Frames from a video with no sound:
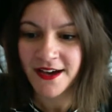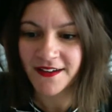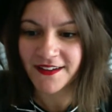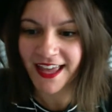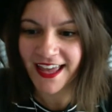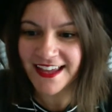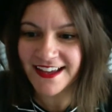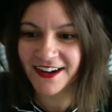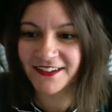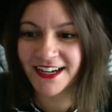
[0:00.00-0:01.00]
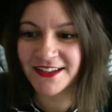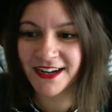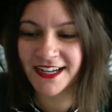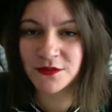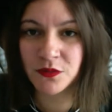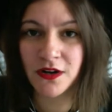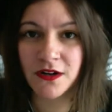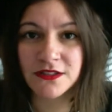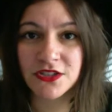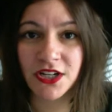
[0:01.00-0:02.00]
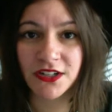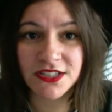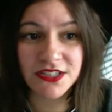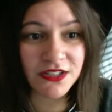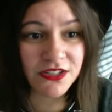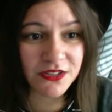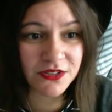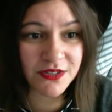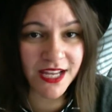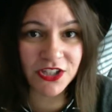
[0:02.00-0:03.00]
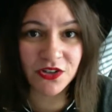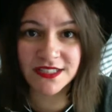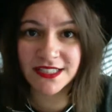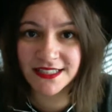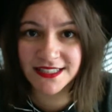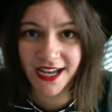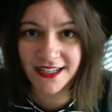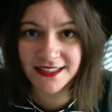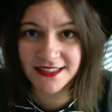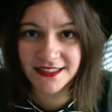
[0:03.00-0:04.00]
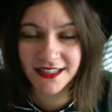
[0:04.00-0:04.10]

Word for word: Okay. All right, you guys. Well, cheers to you and your success.